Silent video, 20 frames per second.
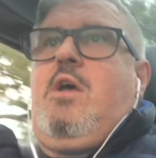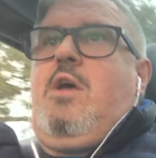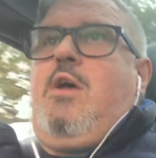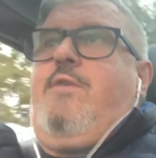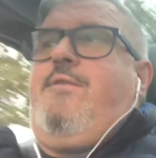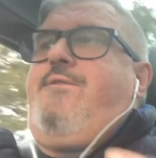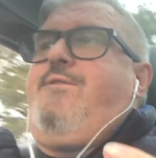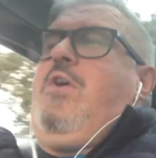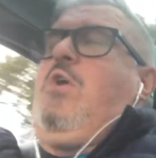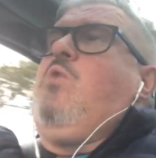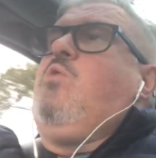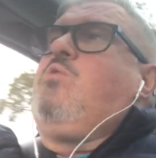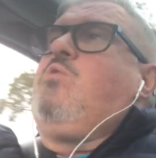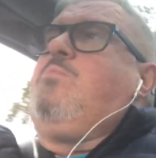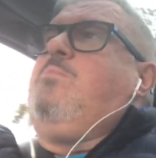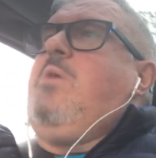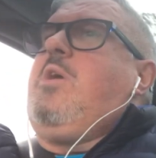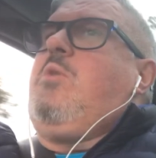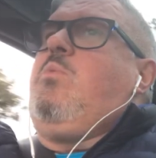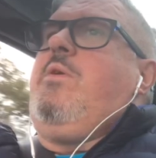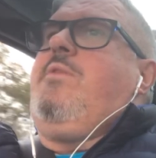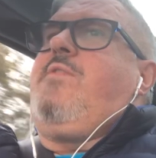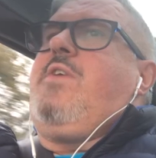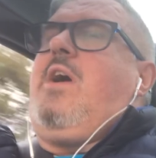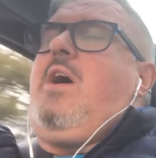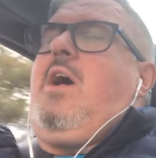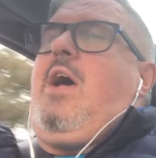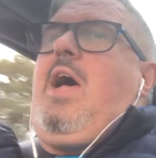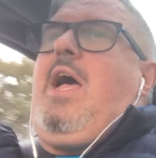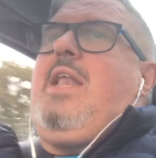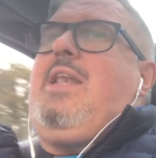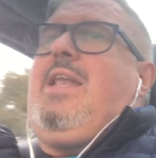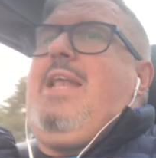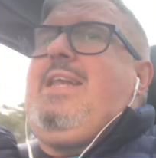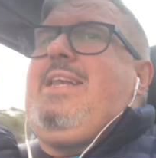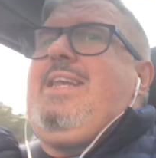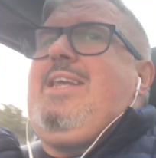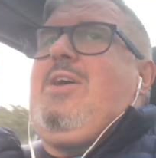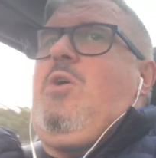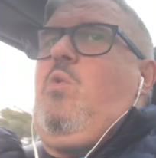filled me with a
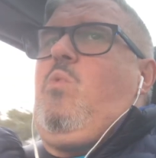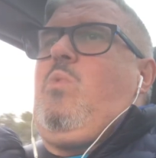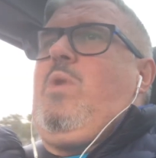little